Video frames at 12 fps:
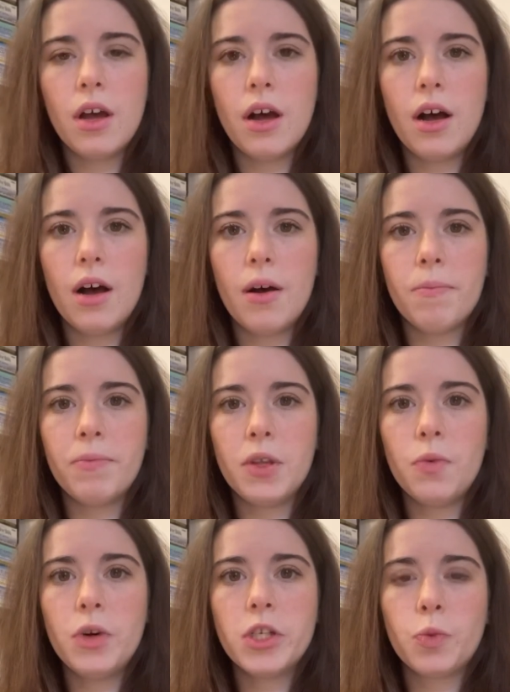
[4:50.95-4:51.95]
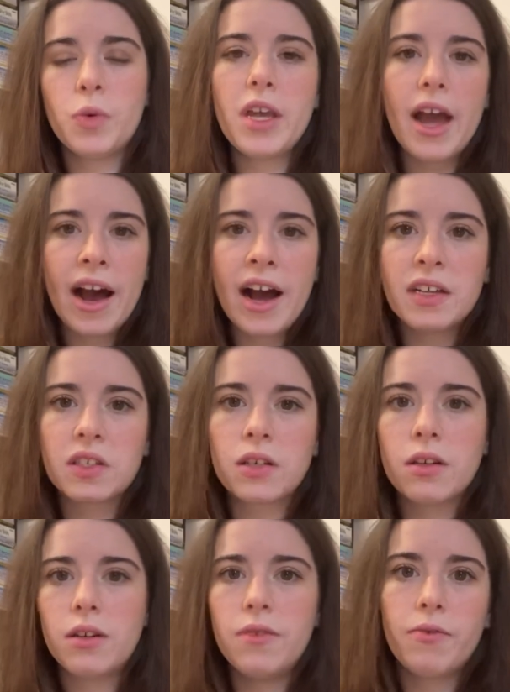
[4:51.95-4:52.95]
in which we ask
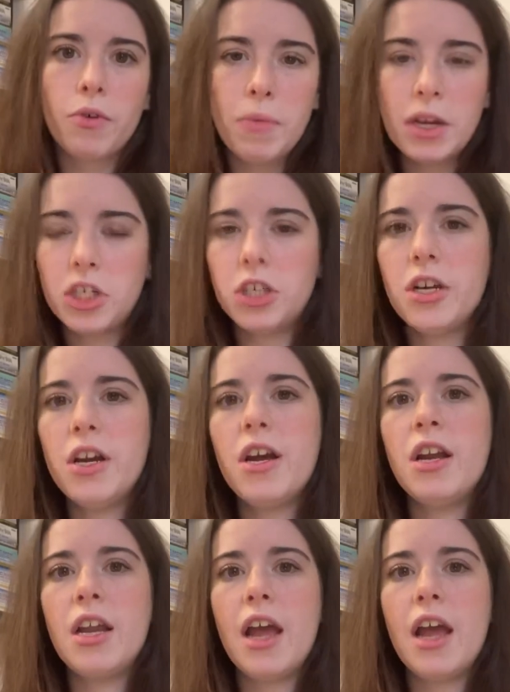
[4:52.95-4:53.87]
information,